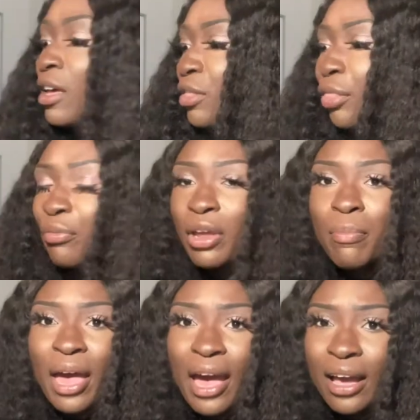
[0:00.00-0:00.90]
the
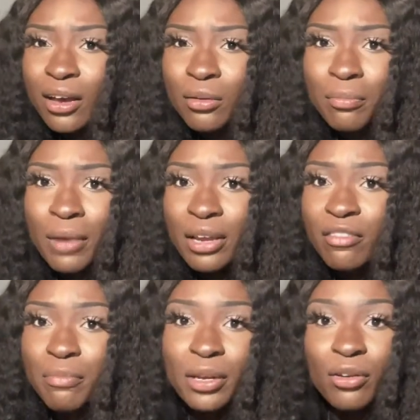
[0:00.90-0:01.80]
3-pack might
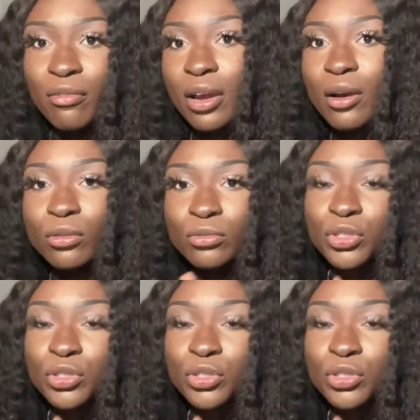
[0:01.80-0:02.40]
have been around